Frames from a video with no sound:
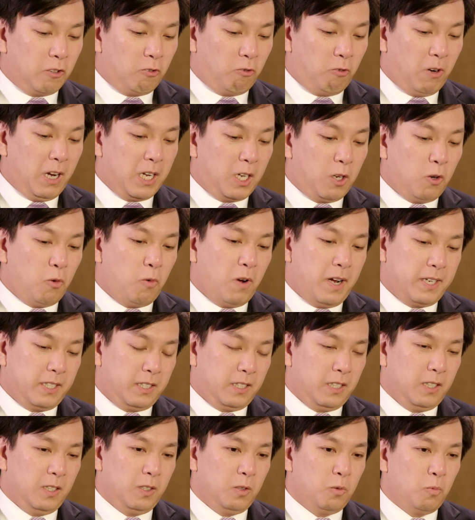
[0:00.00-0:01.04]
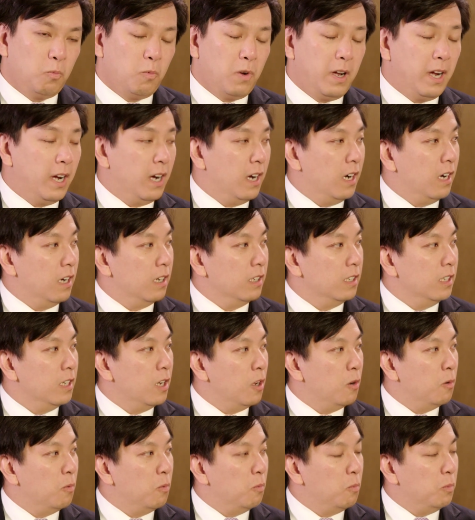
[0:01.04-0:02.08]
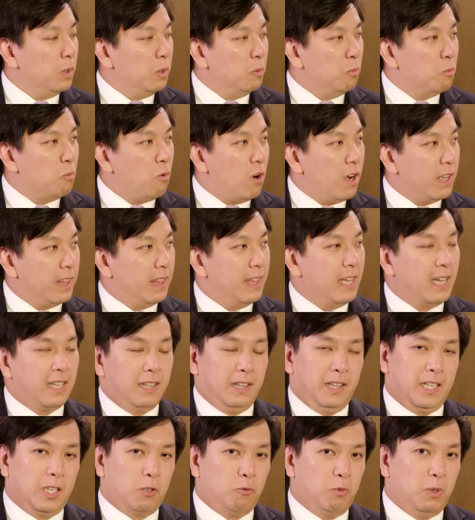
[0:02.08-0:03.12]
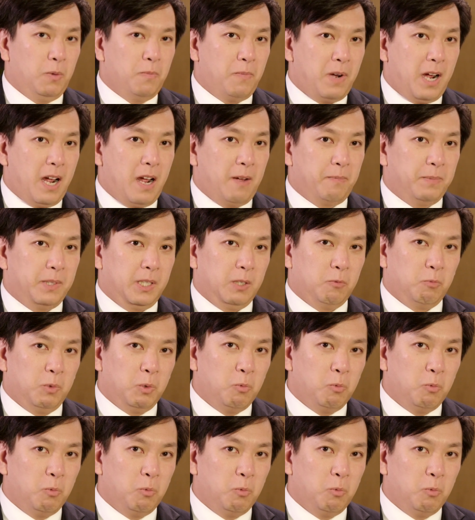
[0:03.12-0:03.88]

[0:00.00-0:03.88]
a great question where, we want that liquid biopsy.